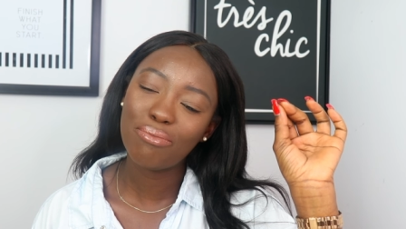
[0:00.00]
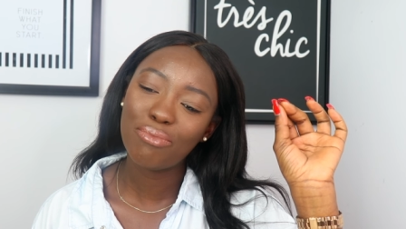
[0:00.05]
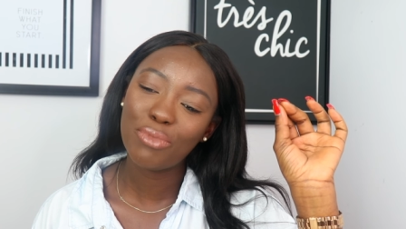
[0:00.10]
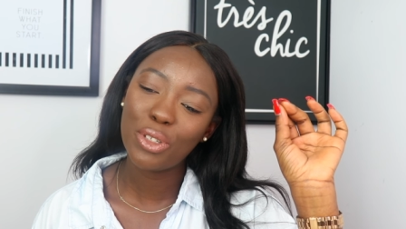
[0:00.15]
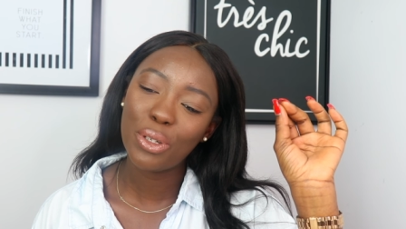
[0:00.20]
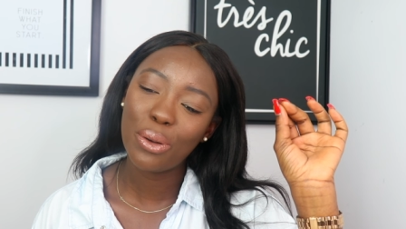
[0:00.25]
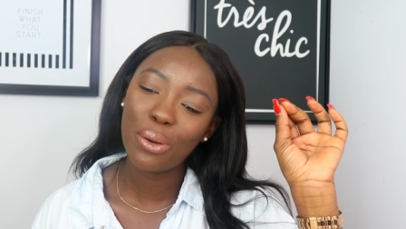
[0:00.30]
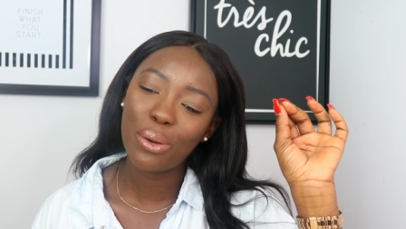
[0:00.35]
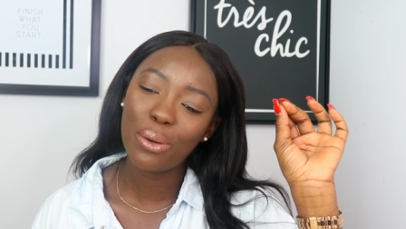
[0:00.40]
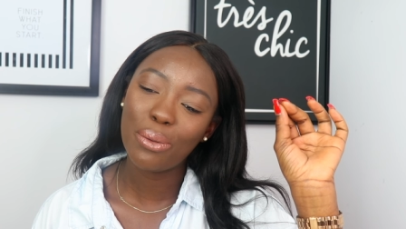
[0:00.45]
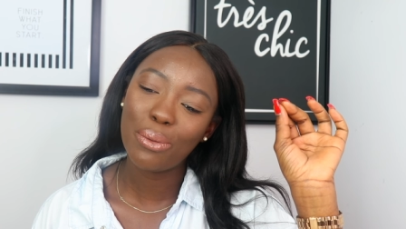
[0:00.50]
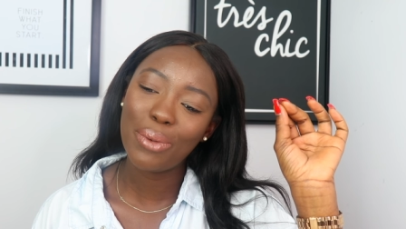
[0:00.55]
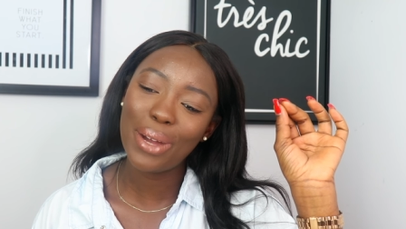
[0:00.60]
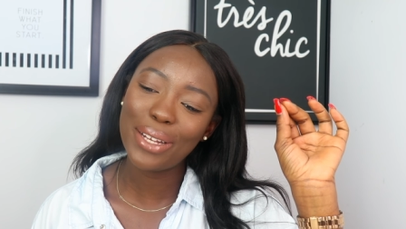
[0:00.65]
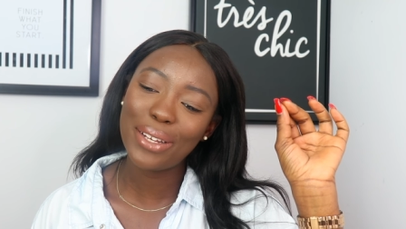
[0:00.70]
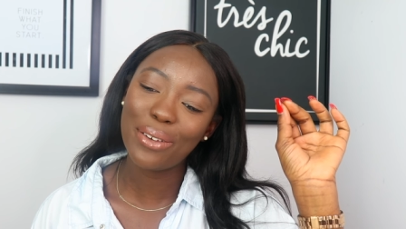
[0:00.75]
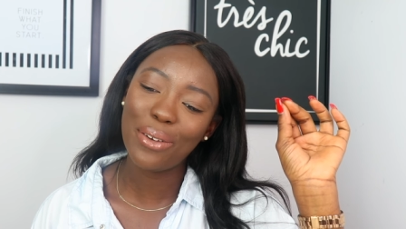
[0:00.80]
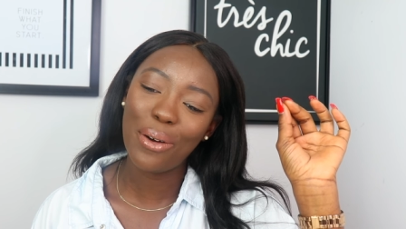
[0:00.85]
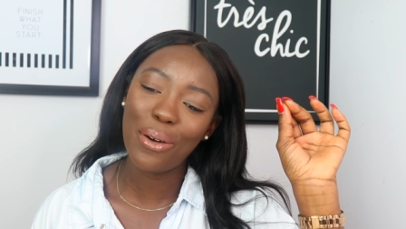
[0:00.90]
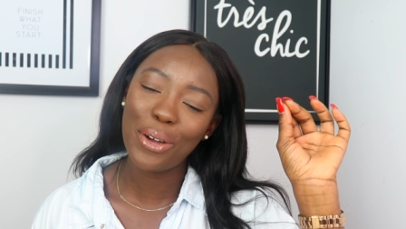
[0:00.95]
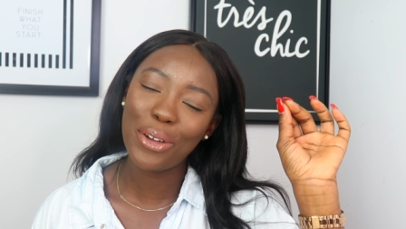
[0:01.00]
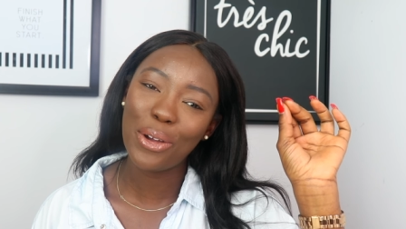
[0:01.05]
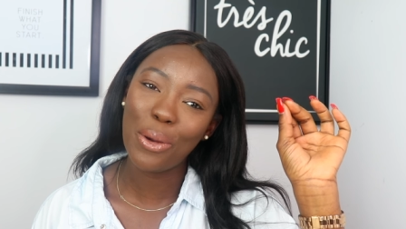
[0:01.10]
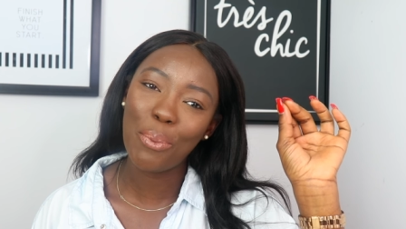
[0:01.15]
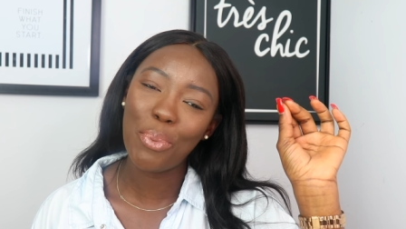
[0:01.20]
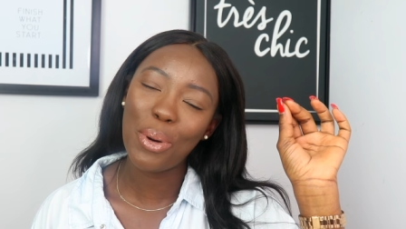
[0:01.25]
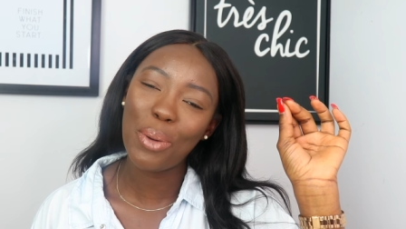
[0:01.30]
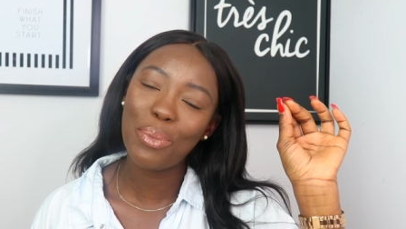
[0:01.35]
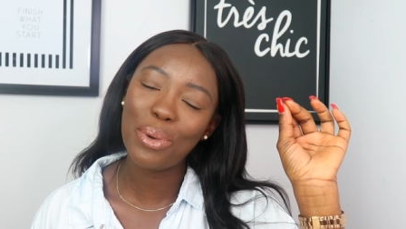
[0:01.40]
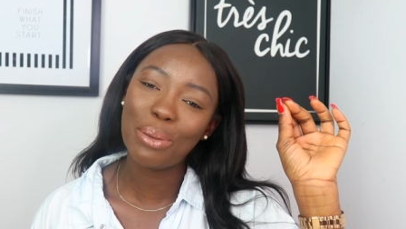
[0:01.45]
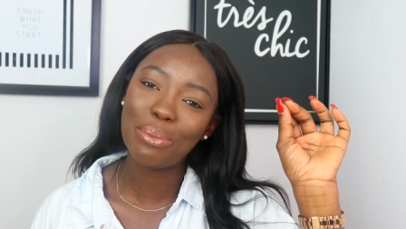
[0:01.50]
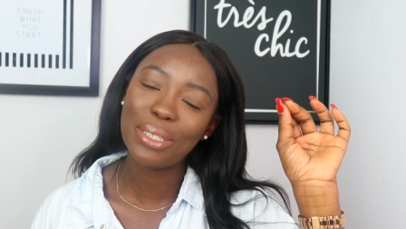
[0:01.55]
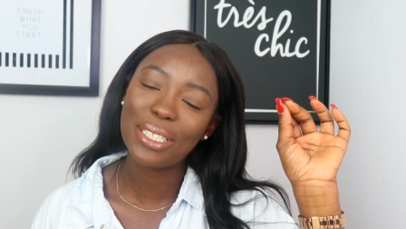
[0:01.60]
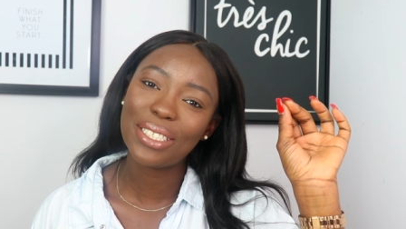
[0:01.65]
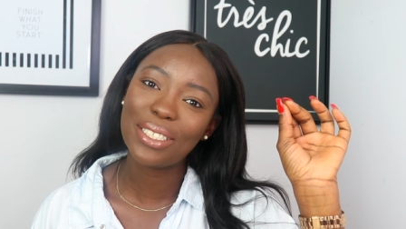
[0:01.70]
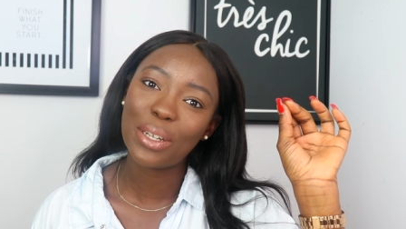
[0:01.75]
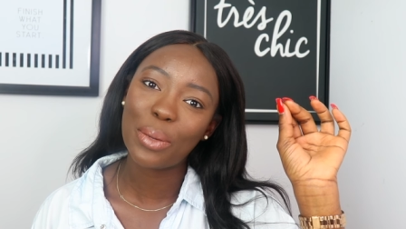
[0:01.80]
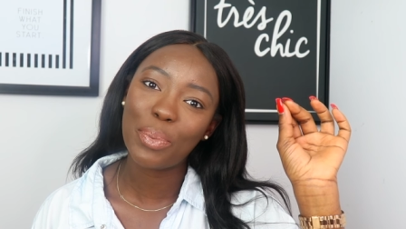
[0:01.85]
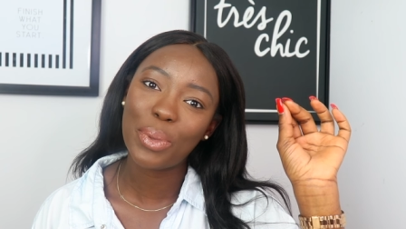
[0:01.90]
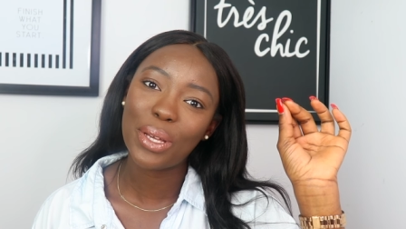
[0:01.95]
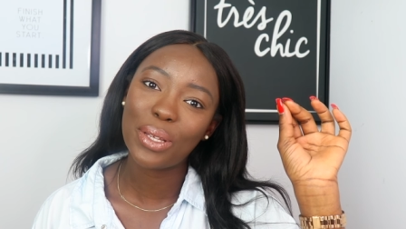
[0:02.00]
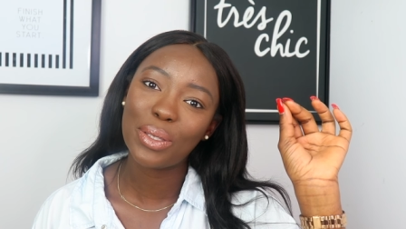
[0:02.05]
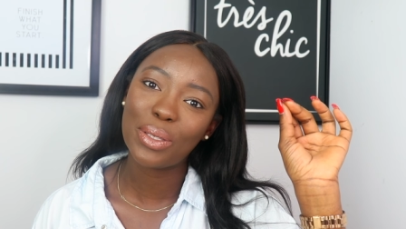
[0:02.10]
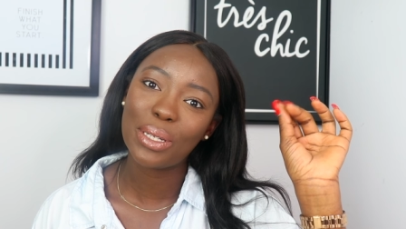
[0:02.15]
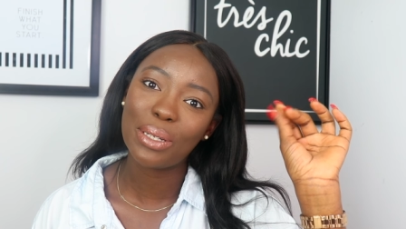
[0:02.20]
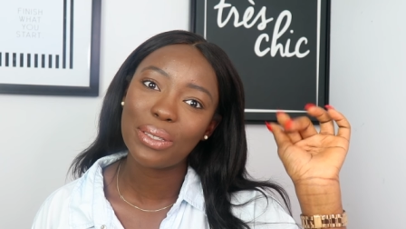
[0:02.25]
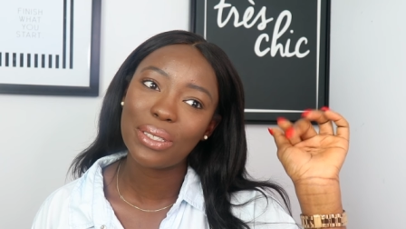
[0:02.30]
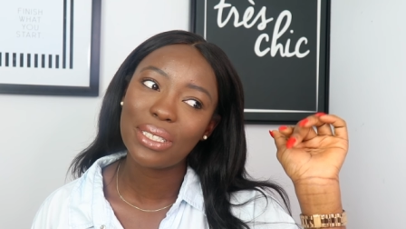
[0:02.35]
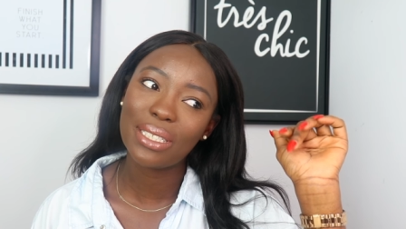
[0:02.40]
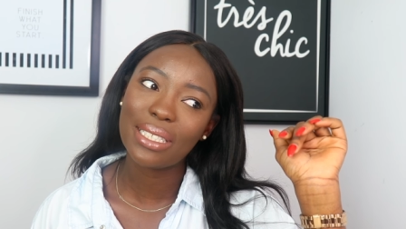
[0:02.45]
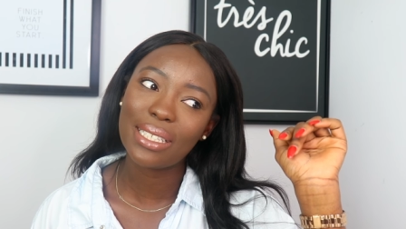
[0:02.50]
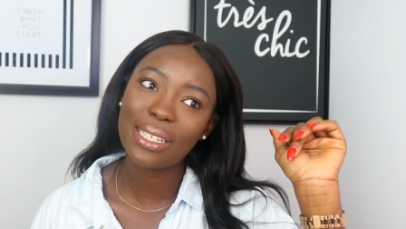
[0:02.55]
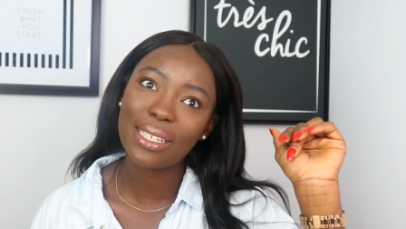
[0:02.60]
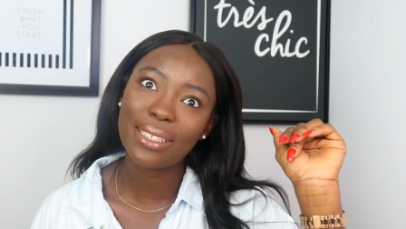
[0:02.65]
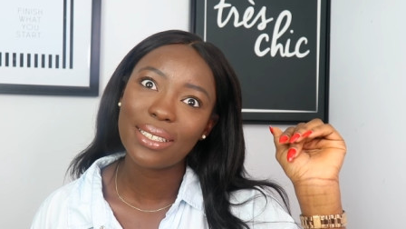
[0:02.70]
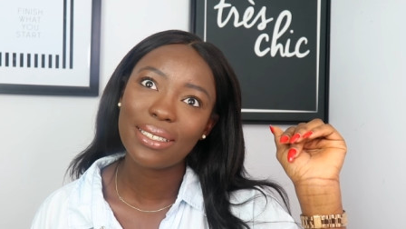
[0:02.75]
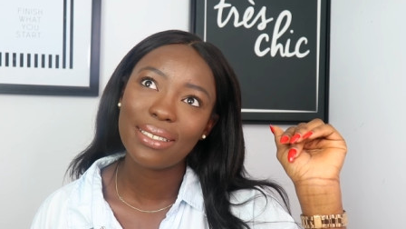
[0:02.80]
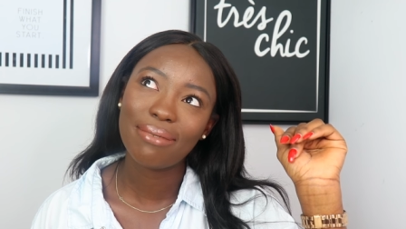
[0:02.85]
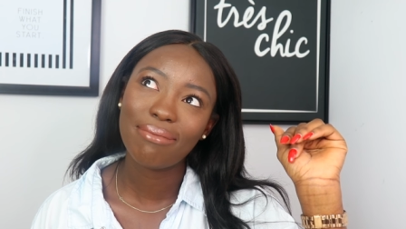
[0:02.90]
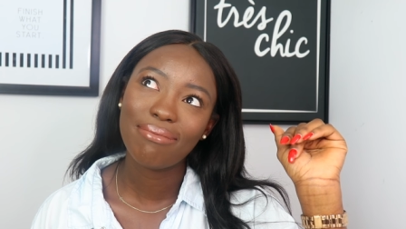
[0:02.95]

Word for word: you know, where did all your pom pom disappear? So I was just like,